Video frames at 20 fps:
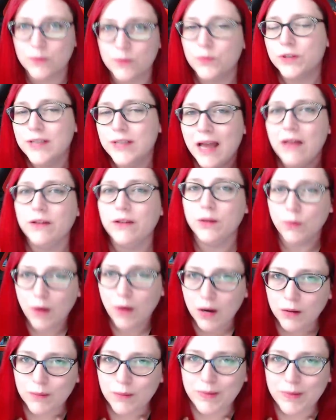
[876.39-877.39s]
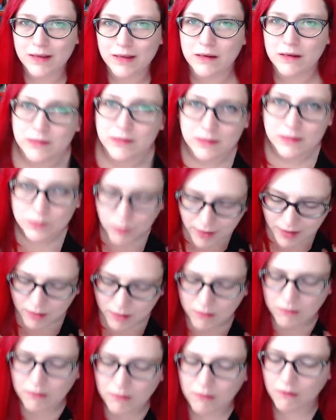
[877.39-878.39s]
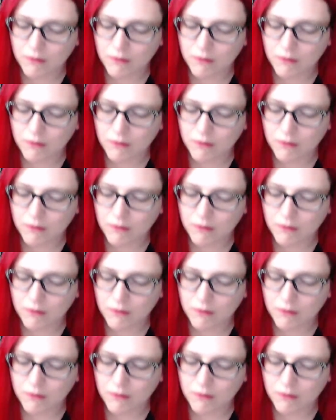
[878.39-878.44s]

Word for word: and we're telling you our opinions as well.